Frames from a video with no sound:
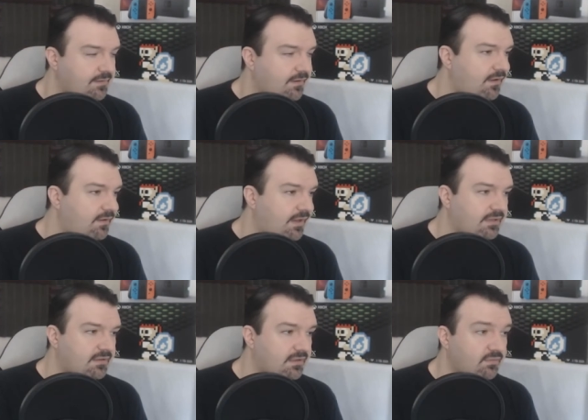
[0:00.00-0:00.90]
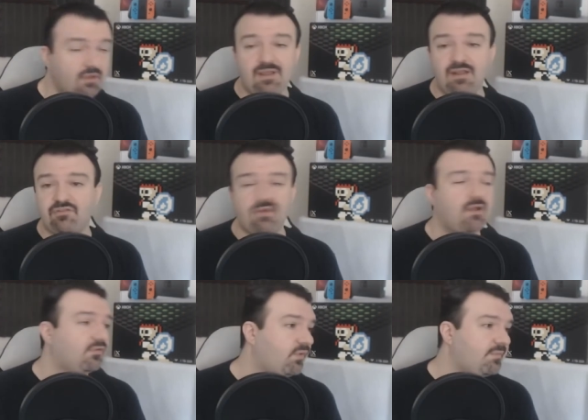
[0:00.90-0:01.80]
All right. Well, we got
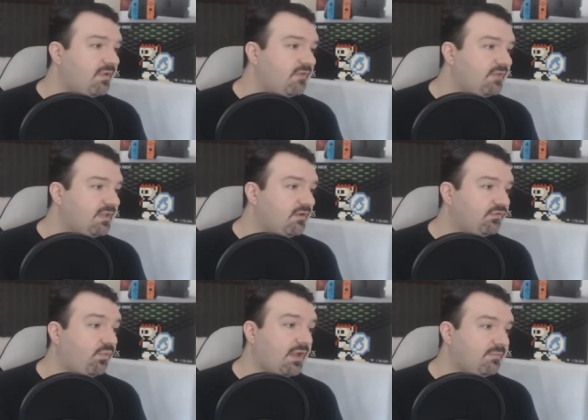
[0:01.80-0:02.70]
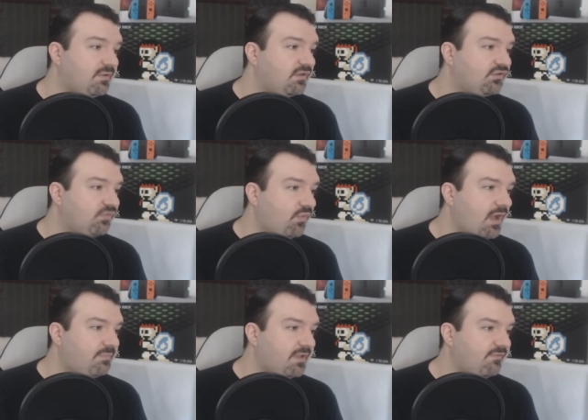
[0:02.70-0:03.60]
to
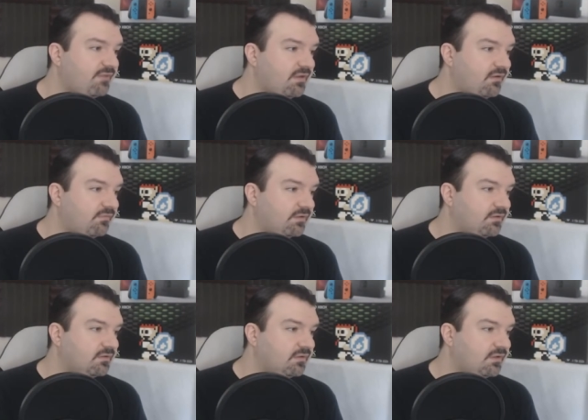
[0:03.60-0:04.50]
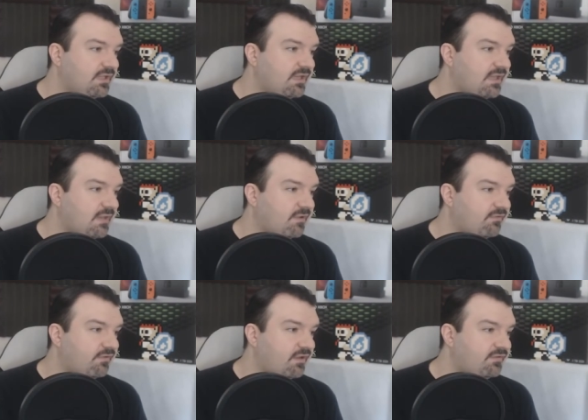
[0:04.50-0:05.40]
swap everything over yet again, my
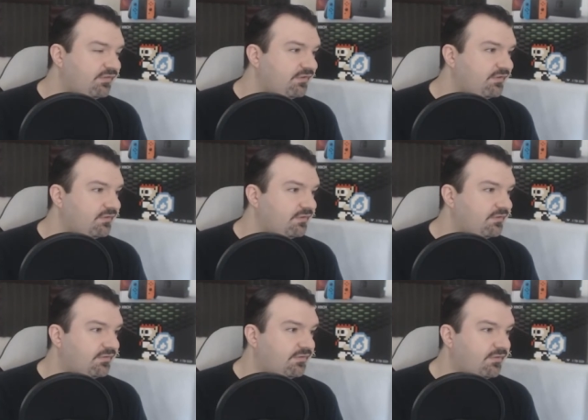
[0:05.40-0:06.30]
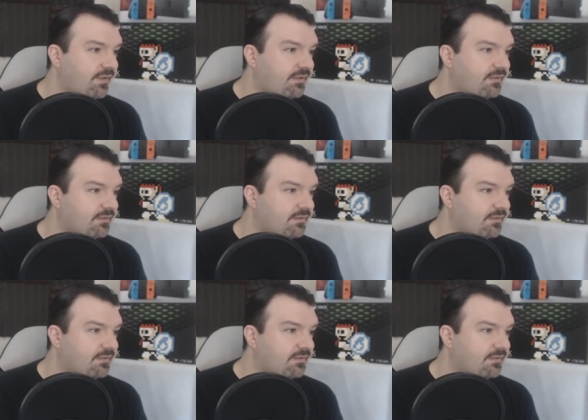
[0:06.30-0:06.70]
friends. Let's do it.